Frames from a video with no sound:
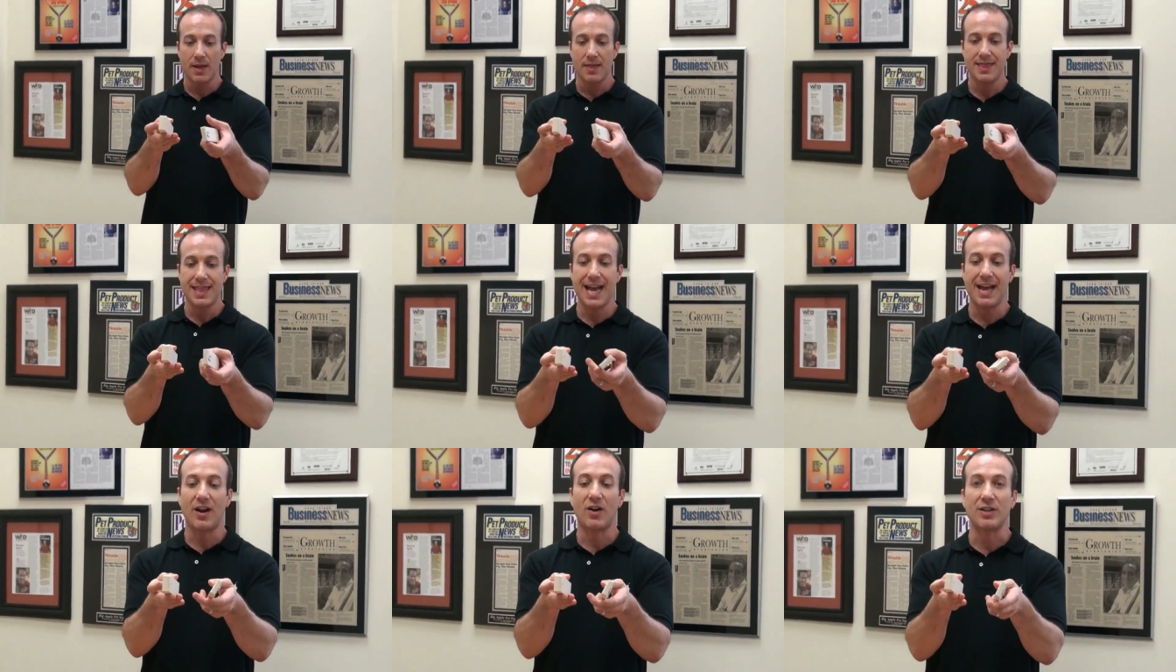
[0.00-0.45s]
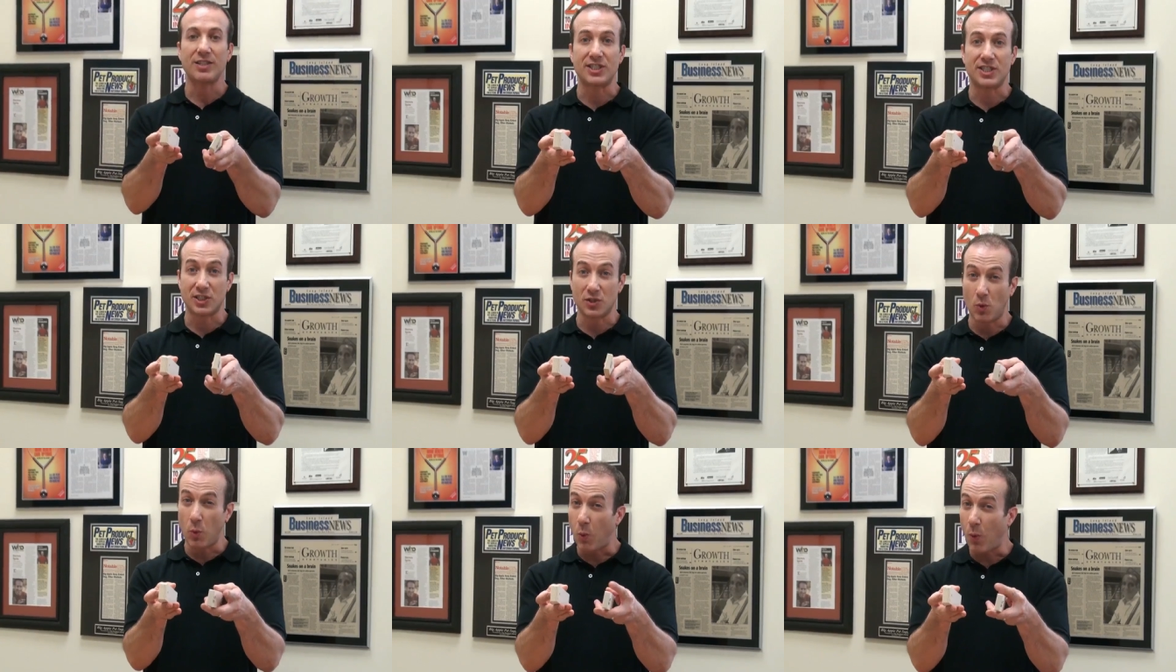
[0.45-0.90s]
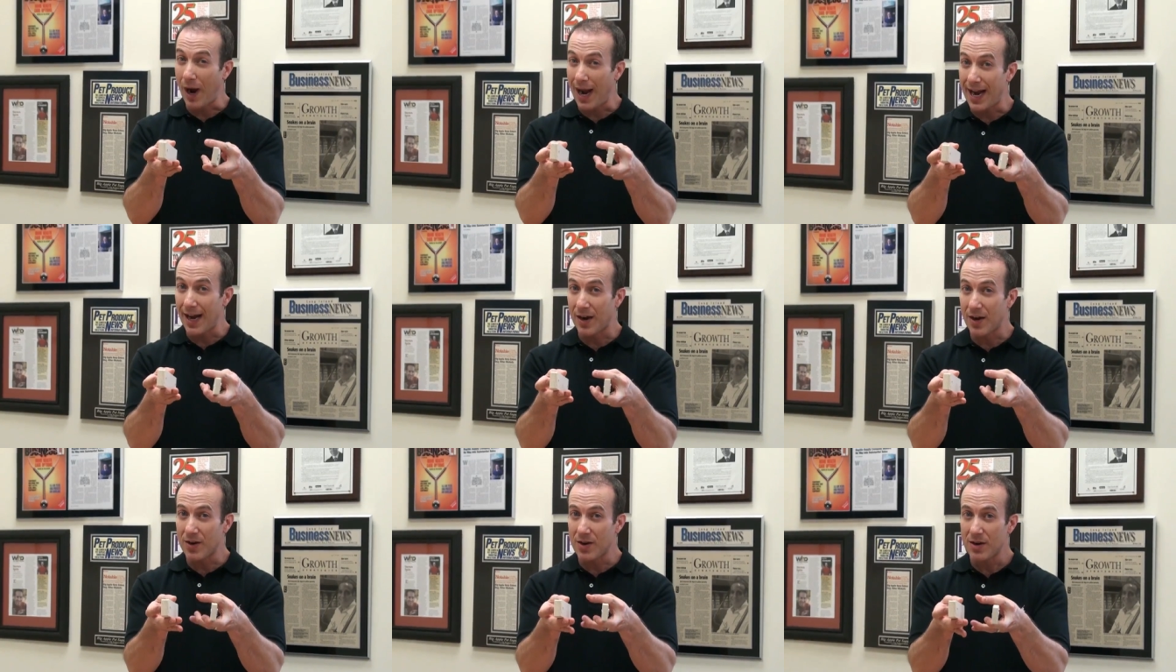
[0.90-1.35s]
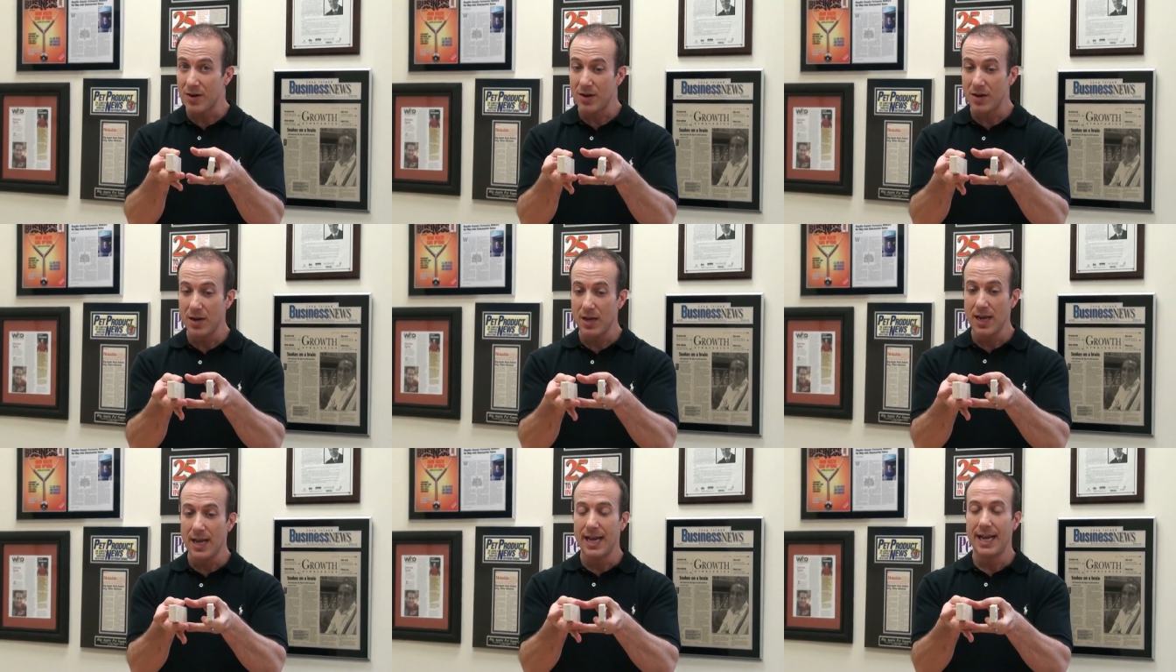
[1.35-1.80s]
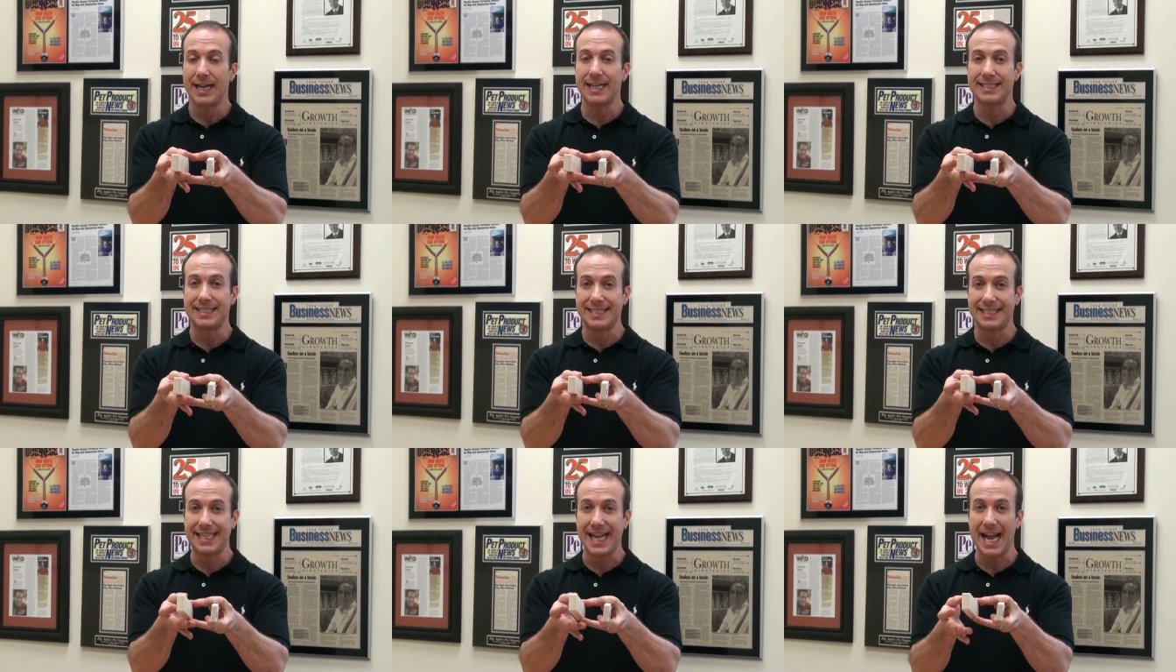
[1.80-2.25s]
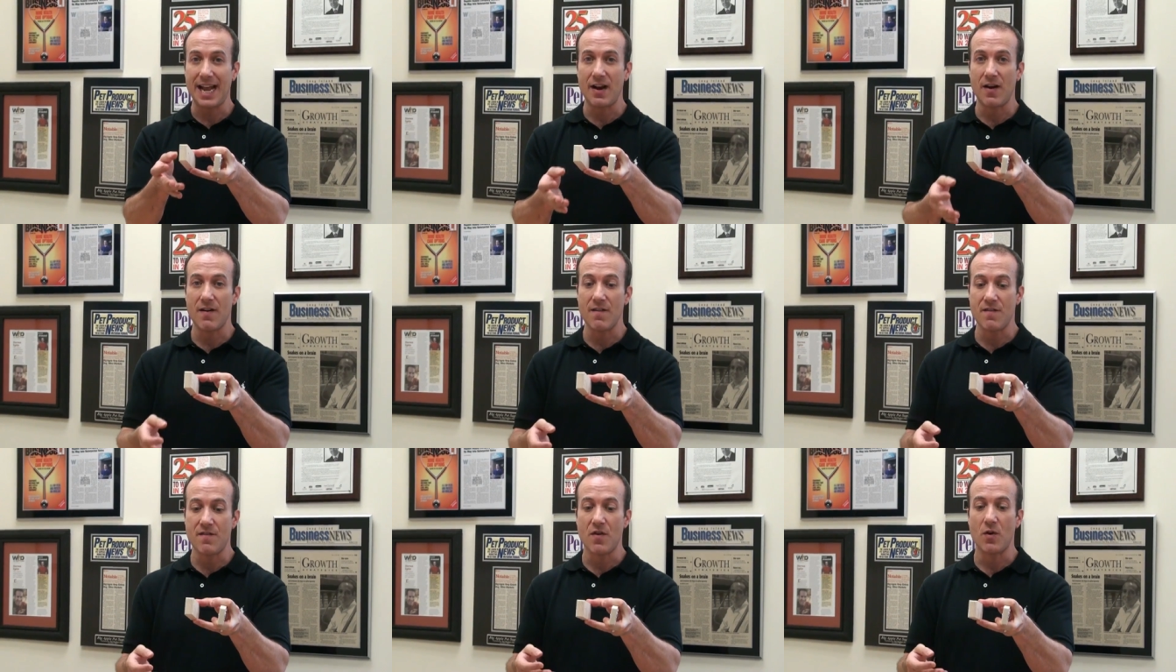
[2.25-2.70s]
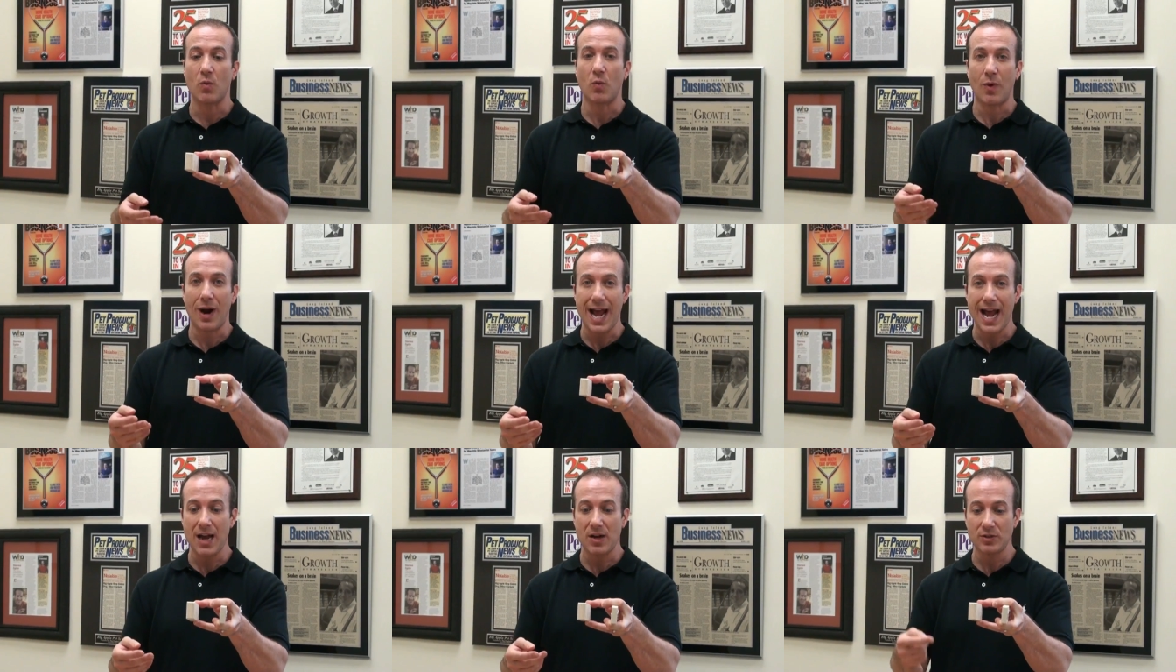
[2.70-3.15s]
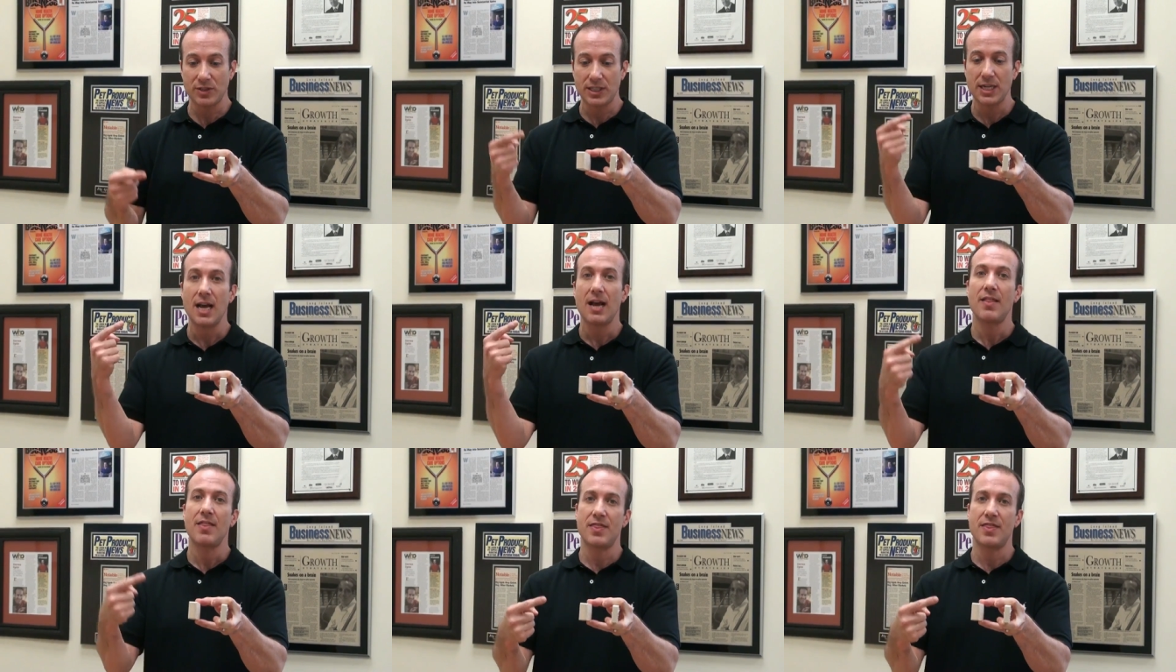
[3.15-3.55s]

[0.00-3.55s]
that are square instead of round,